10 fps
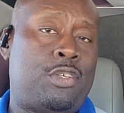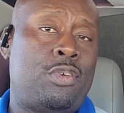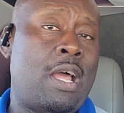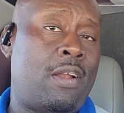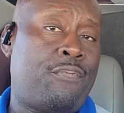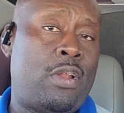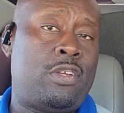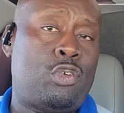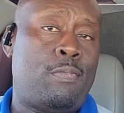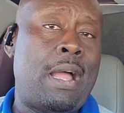you're not afraid of
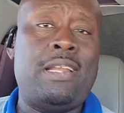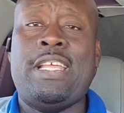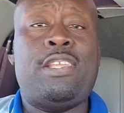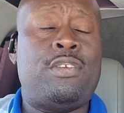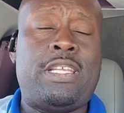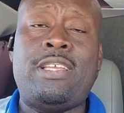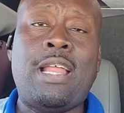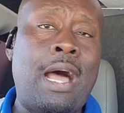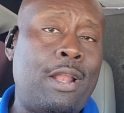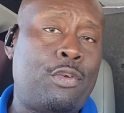Joe Biden, then you didn't
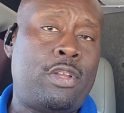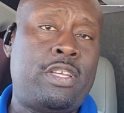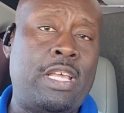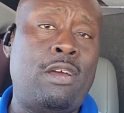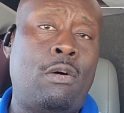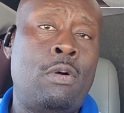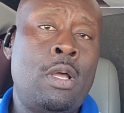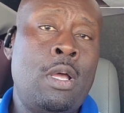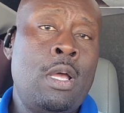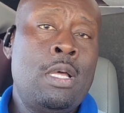honor the deal.
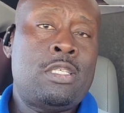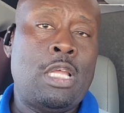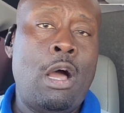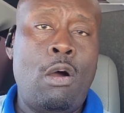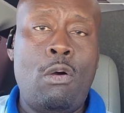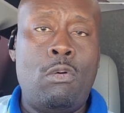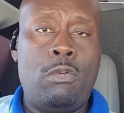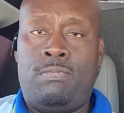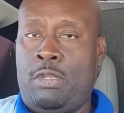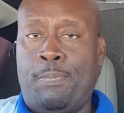
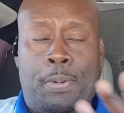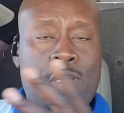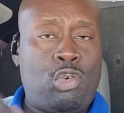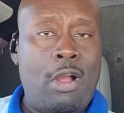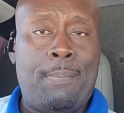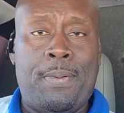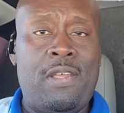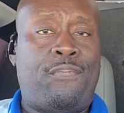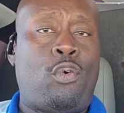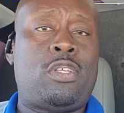So you put Trump
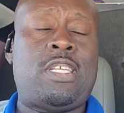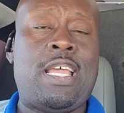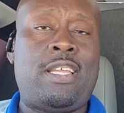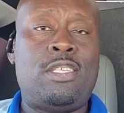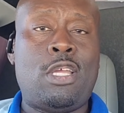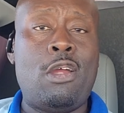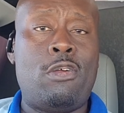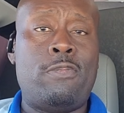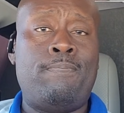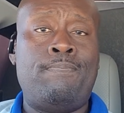in for a second
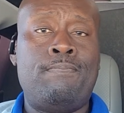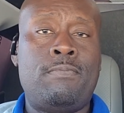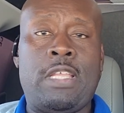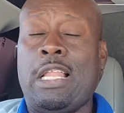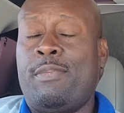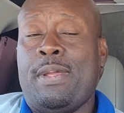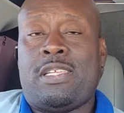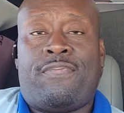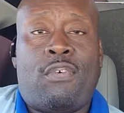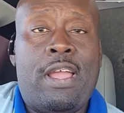term. Taliban's
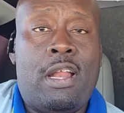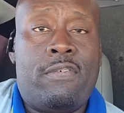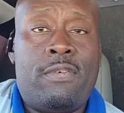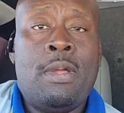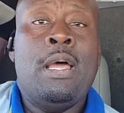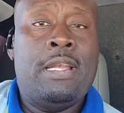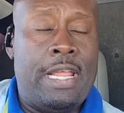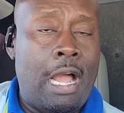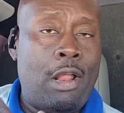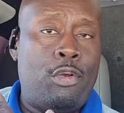afraid of him. They
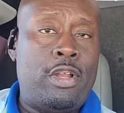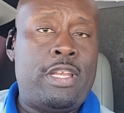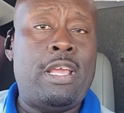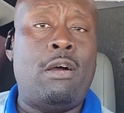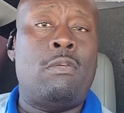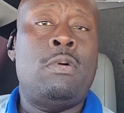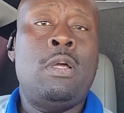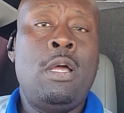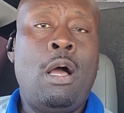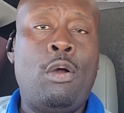honor the deal.
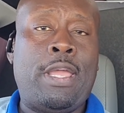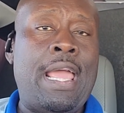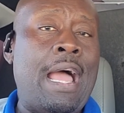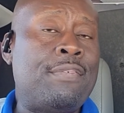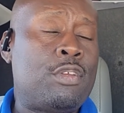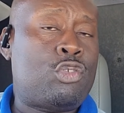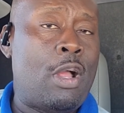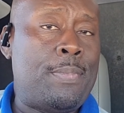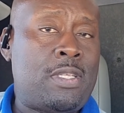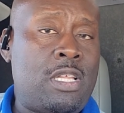Okay, after
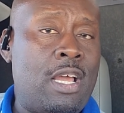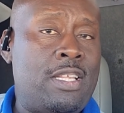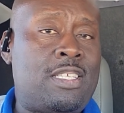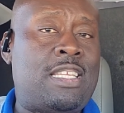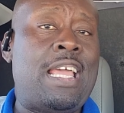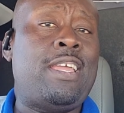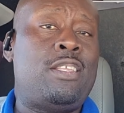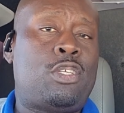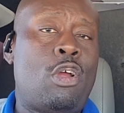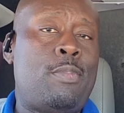Trump has done his
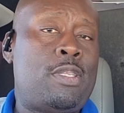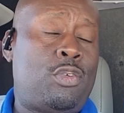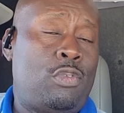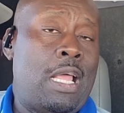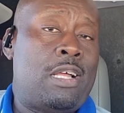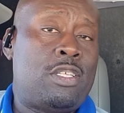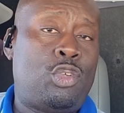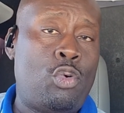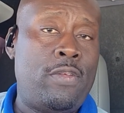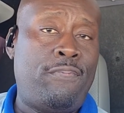second term in
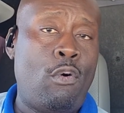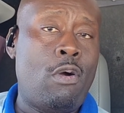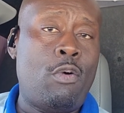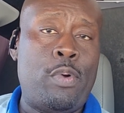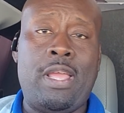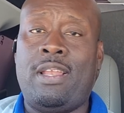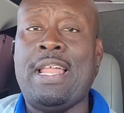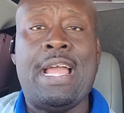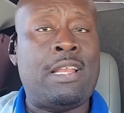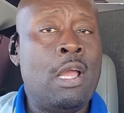2024, we
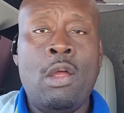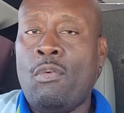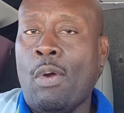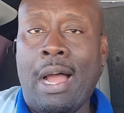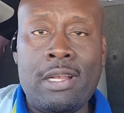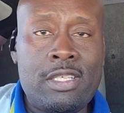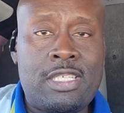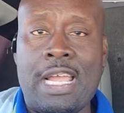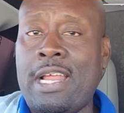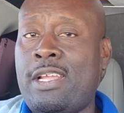elect Ron
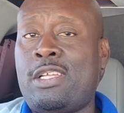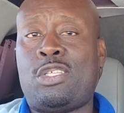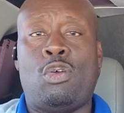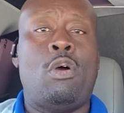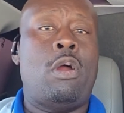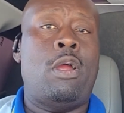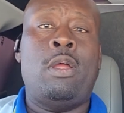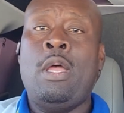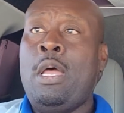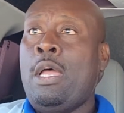DeSantis or,
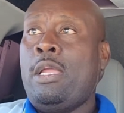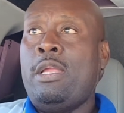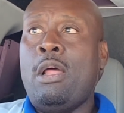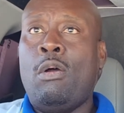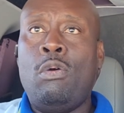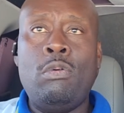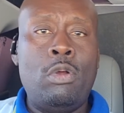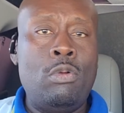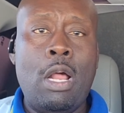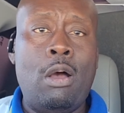
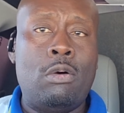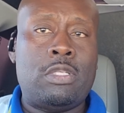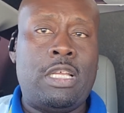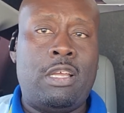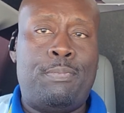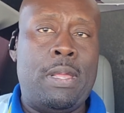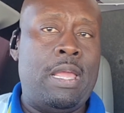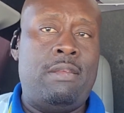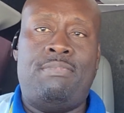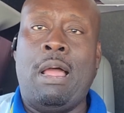who knows? It could
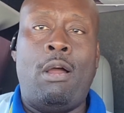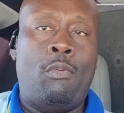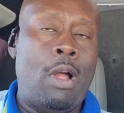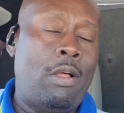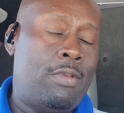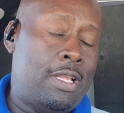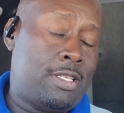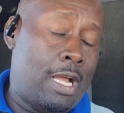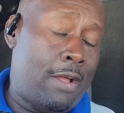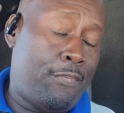be, well, let's
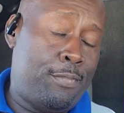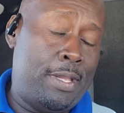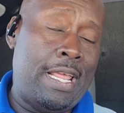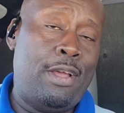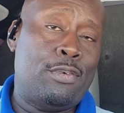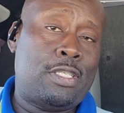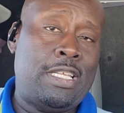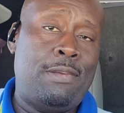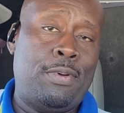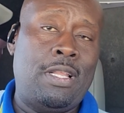God forbid
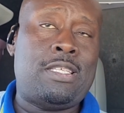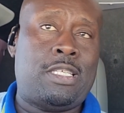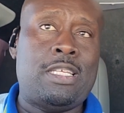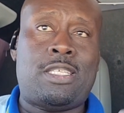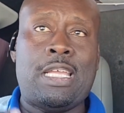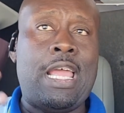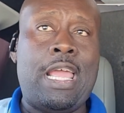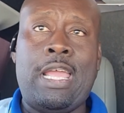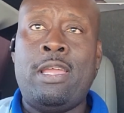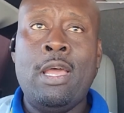AOC, but let's just
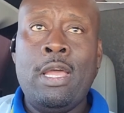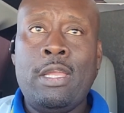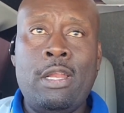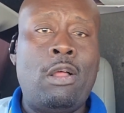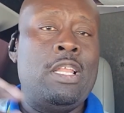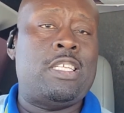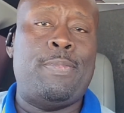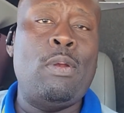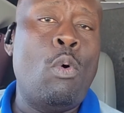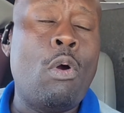say,
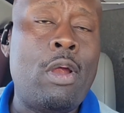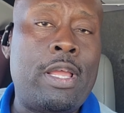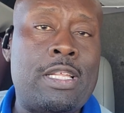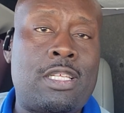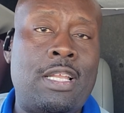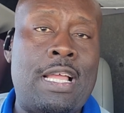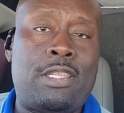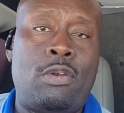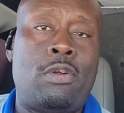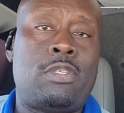Elizabeth Warren gets
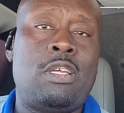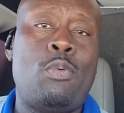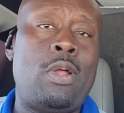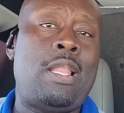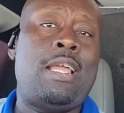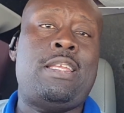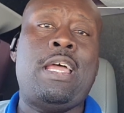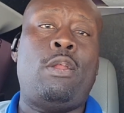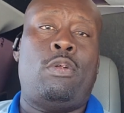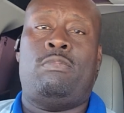elected or someone like
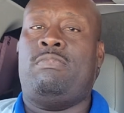that, or